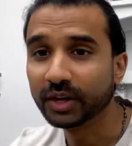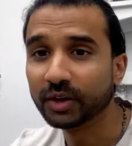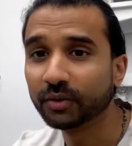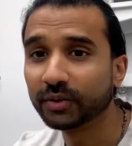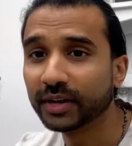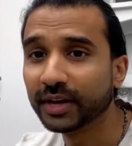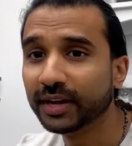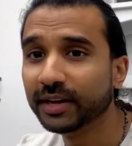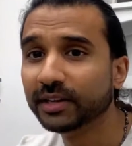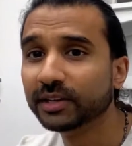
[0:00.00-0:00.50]

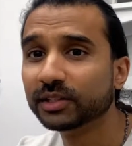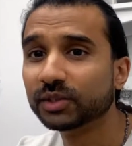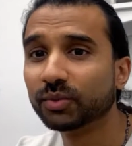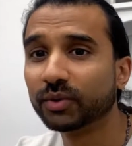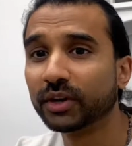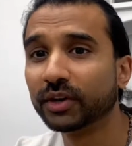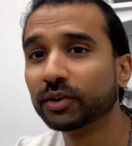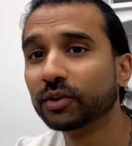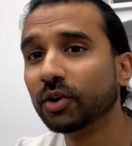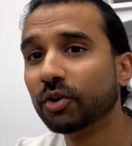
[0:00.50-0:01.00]
Okay, so
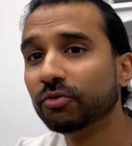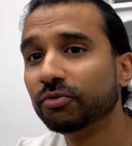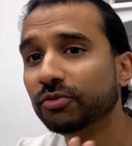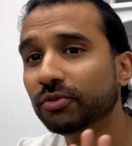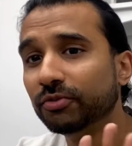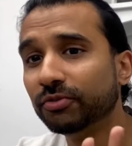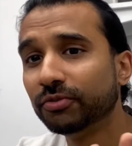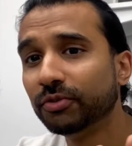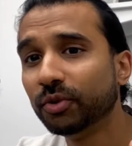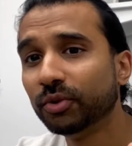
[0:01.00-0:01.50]
we're gonna go
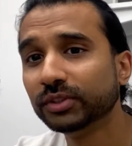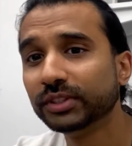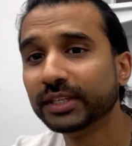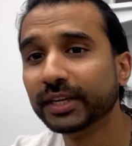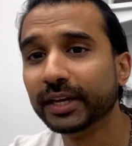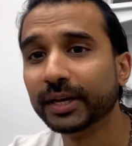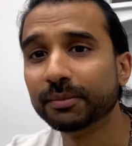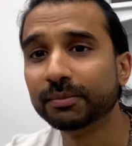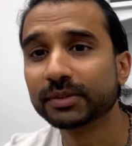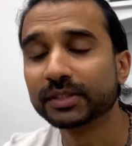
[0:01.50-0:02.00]
through 4
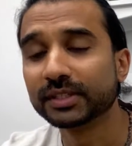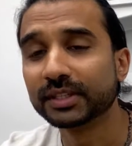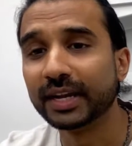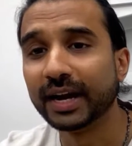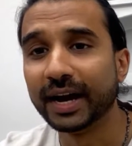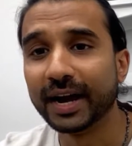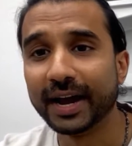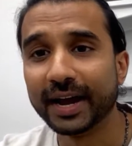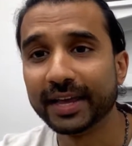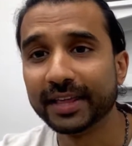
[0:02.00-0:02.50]
tips
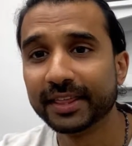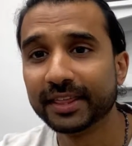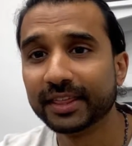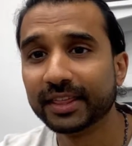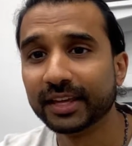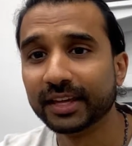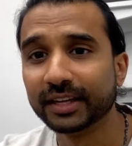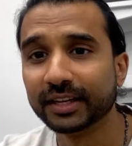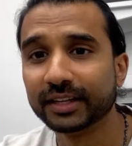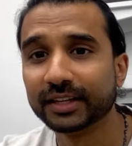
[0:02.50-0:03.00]
that I
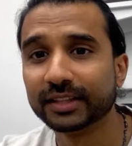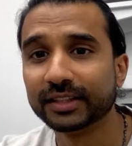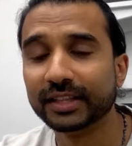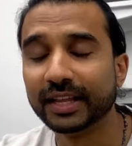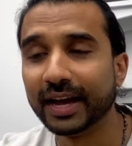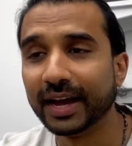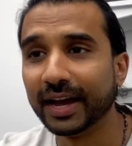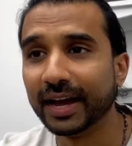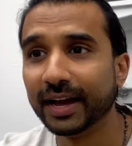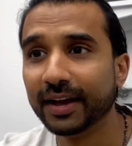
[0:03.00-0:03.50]
think
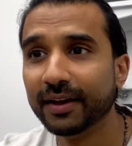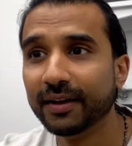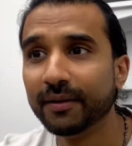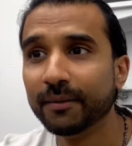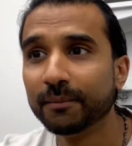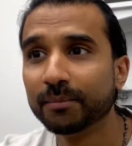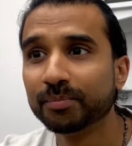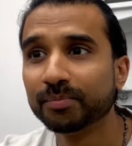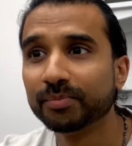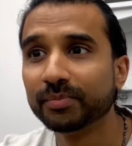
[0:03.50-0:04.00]
that
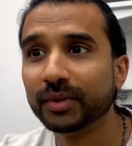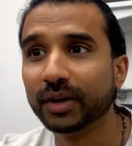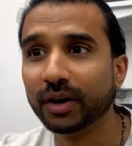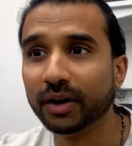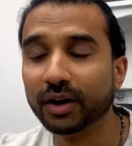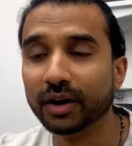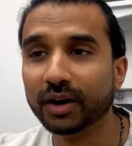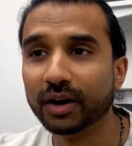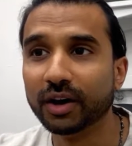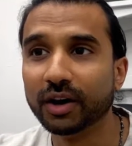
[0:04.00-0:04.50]

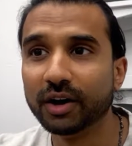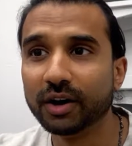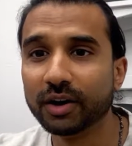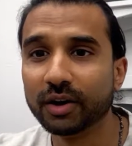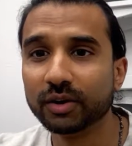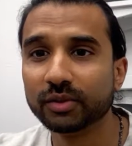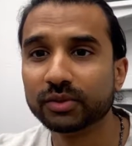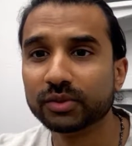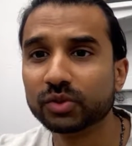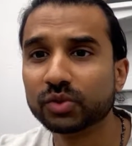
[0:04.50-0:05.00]

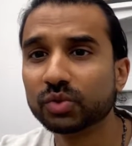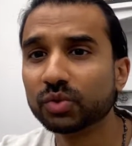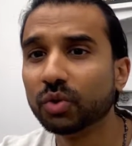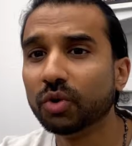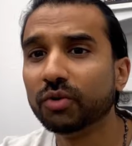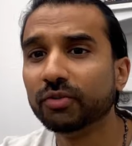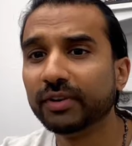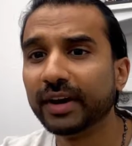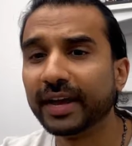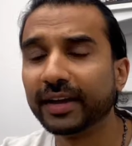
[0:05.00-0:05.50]
are
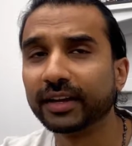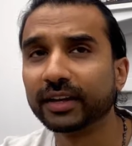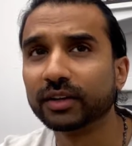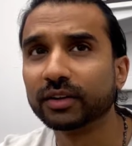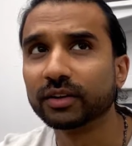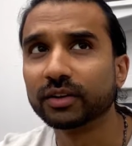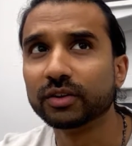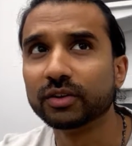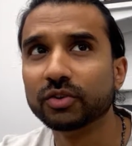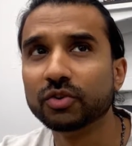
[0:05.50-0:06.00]
sort of like
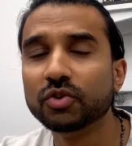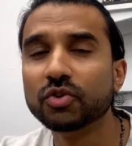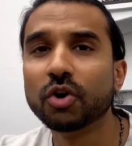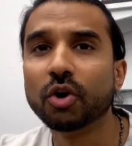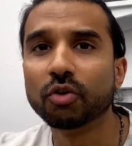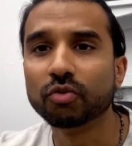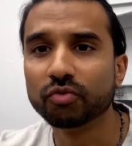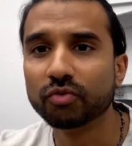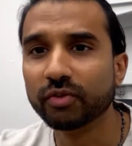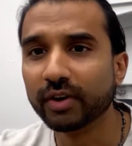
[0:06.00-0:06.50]

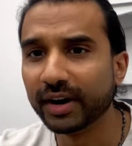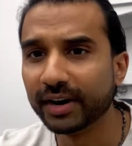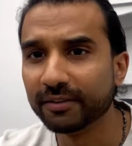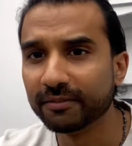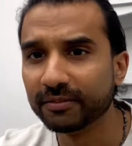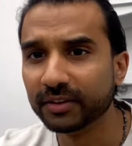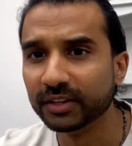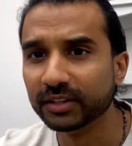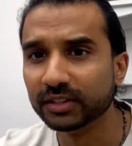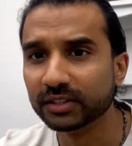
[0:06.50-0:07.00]
not
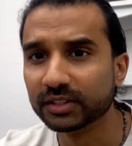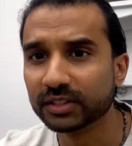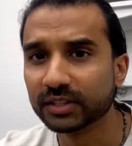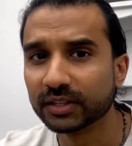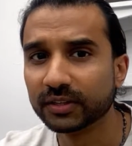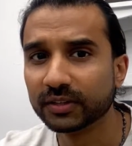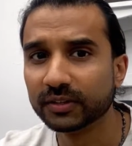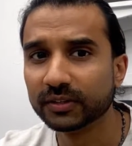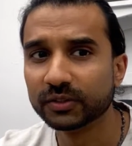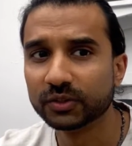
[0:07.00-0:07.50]
relevant
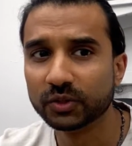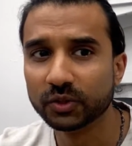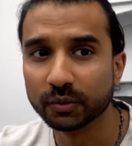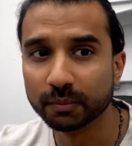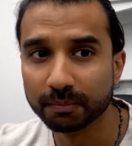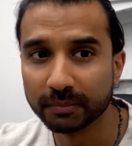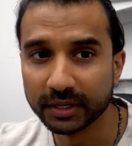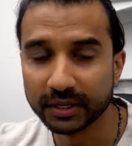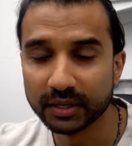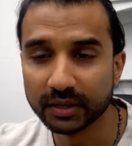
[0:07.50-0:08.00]
to
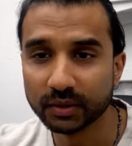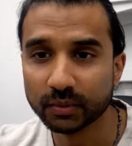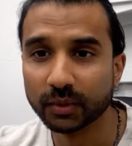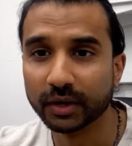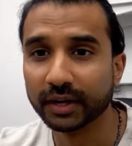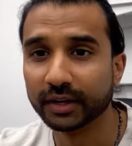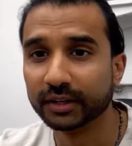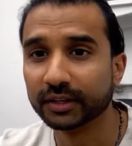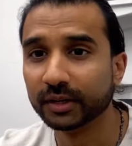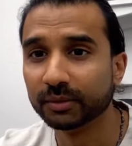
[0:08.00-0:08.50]
me
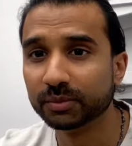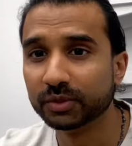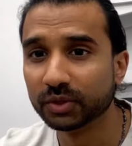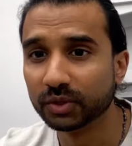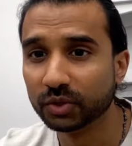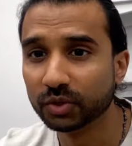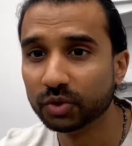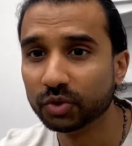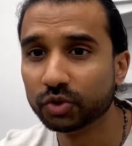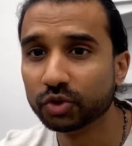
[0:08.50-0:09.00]
when it comes
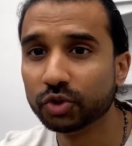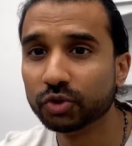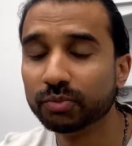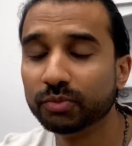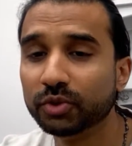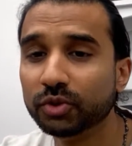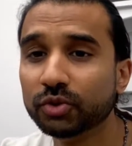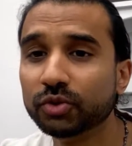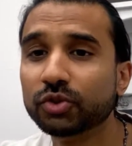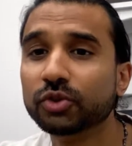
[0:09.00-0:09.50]
to
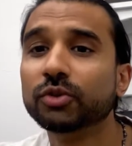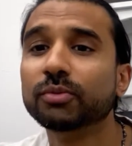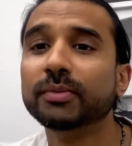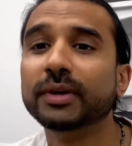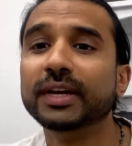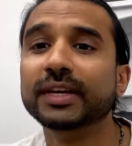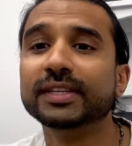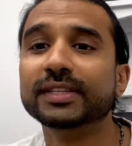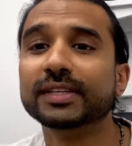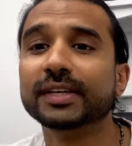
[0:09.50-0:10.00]
YouTube.
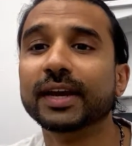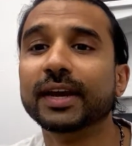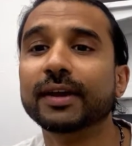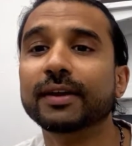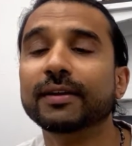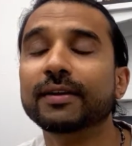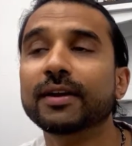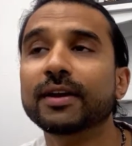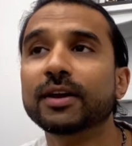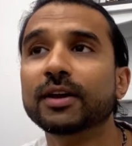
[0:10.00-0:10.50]
YouTube is
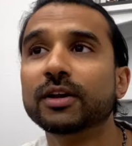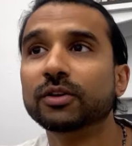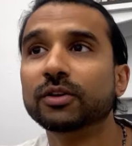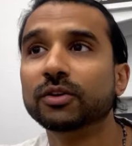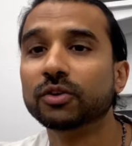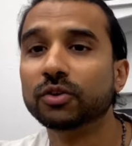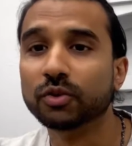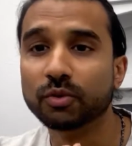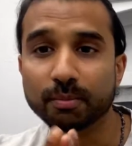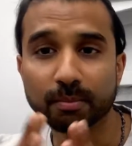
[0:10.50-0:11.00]
a
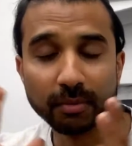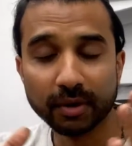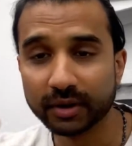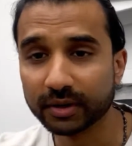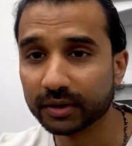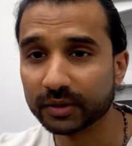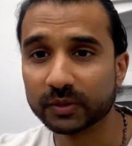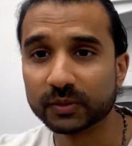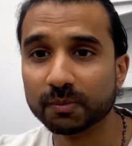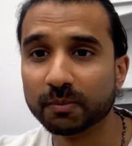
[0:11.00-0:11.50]

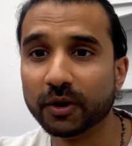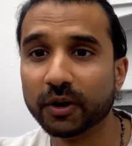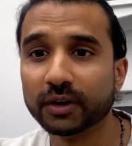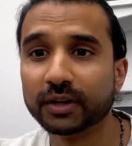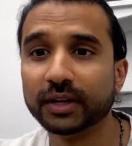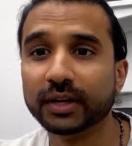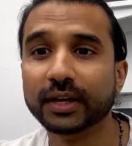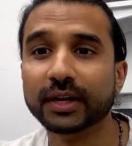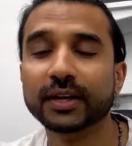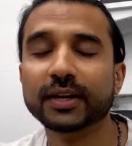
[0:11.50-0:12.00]
humongous
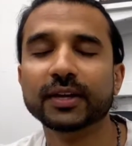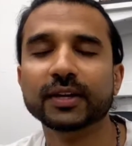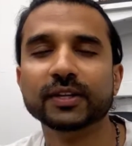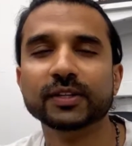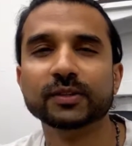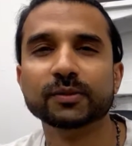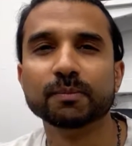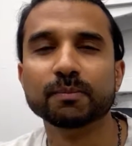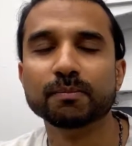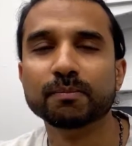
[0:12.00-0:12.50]
market. It
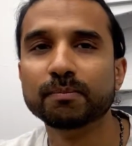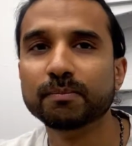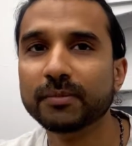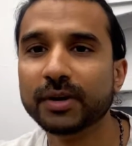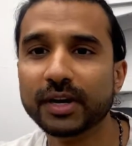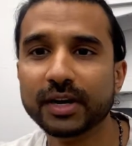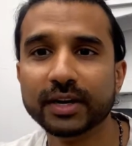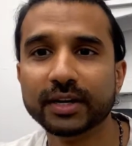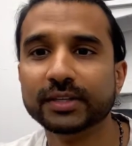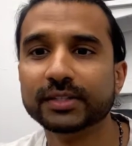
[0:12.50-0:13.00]
is
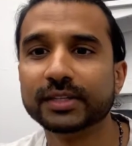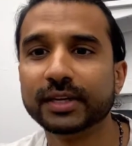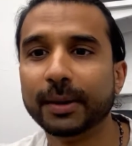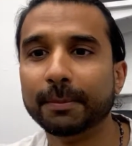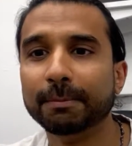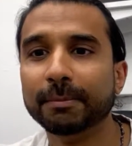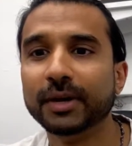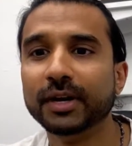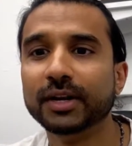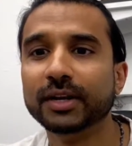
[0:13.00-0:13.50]
millions
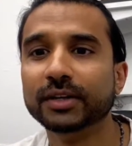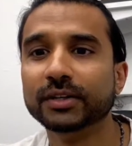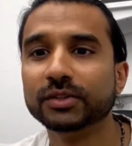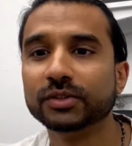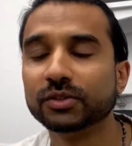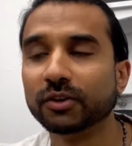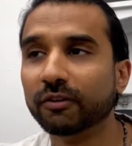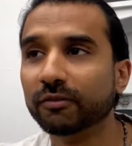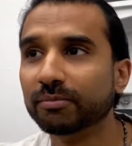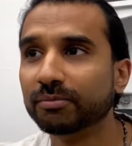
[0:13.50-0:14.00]
and
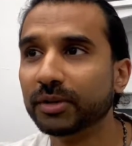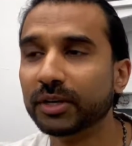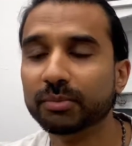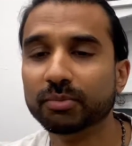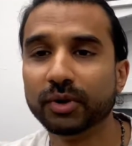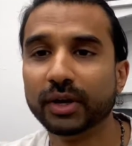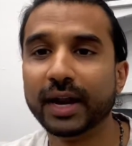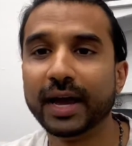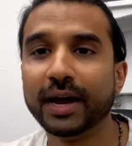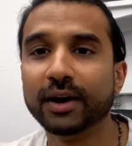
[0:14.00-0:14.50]
millions of
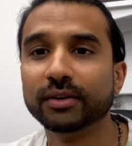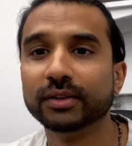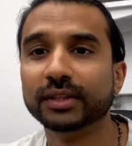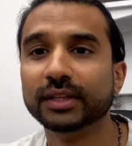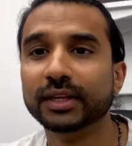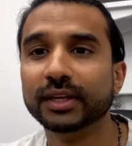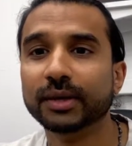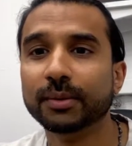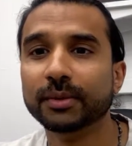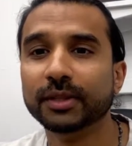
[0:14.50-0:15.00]
people
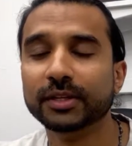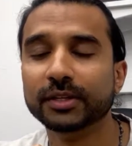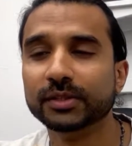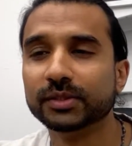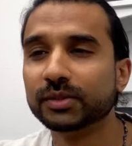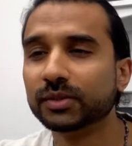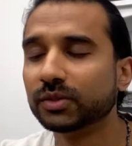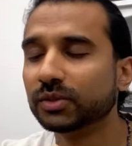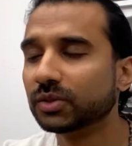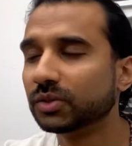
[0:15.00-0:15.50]
out there.
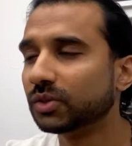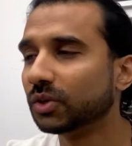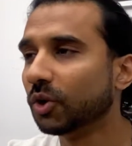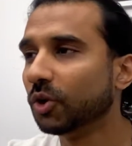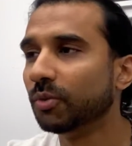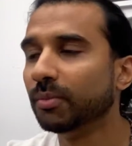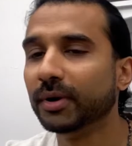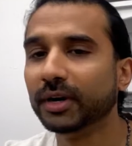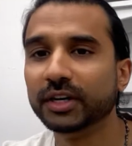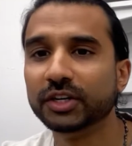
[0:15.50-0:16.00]
There's
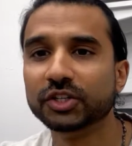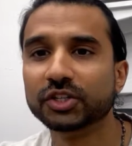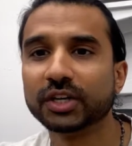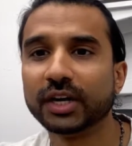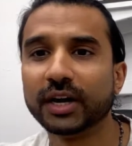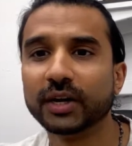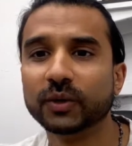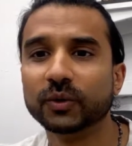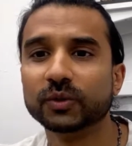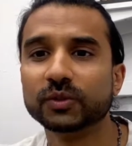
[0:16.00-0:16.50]
so many
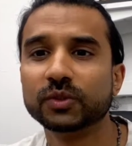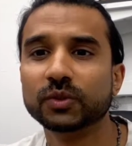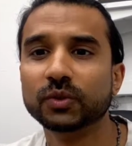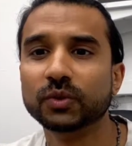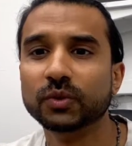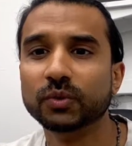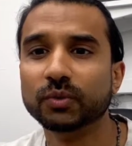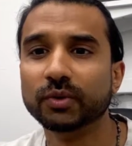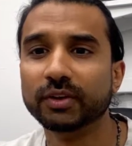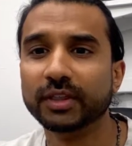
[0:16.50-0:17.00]
channels to
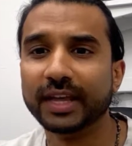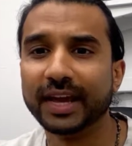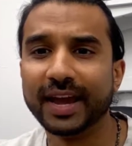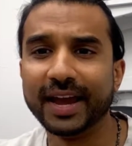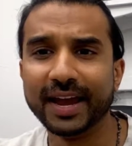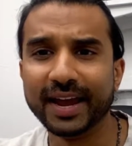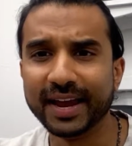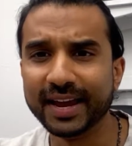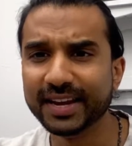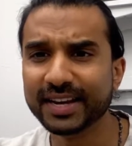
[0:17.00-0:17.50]
do with,
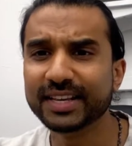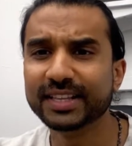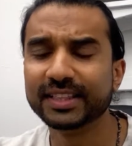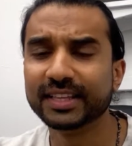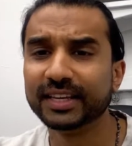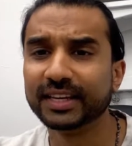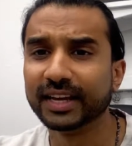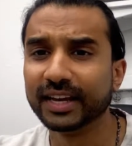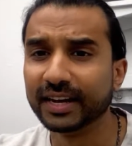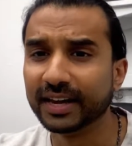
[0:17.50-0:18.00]

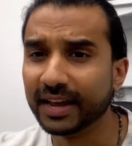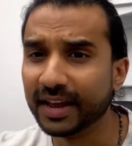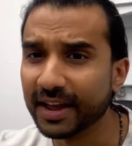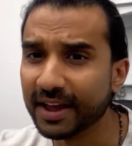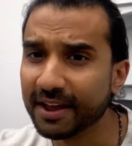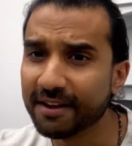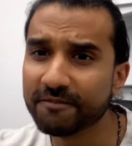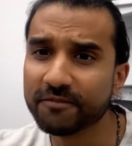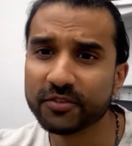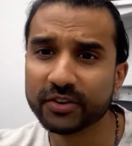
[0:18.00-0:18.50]
anything and
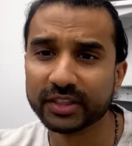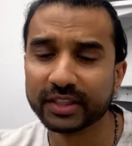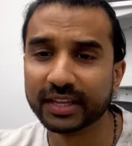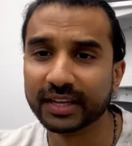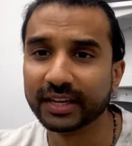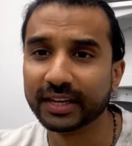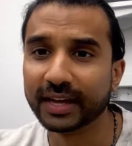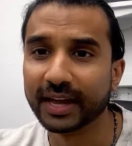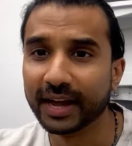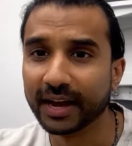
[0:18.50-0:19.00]

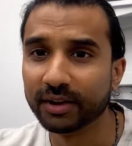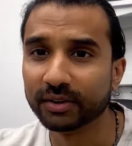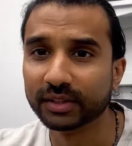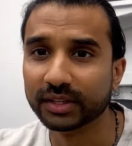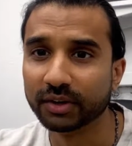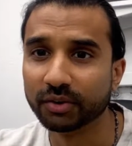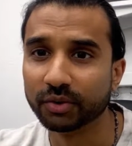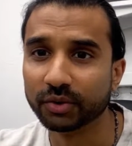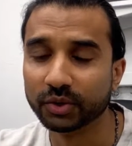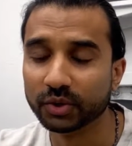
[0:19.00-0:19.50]
everything out
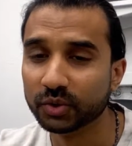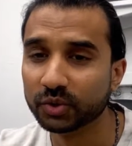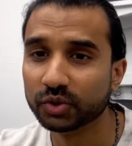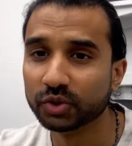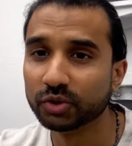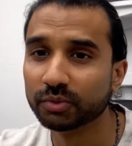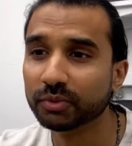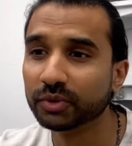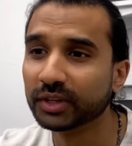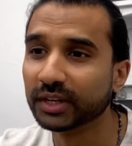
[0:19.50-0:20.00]
there on
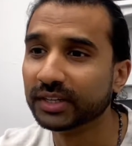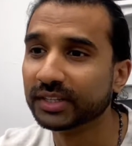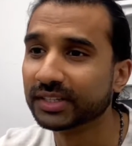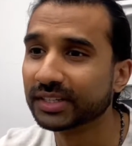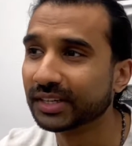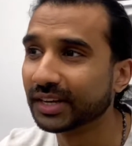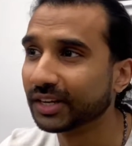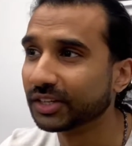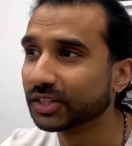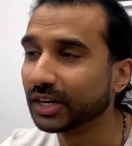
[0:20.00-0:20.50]
YouTube. You can
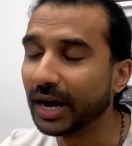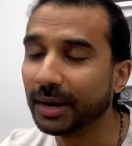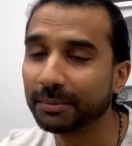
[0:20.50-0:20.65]
search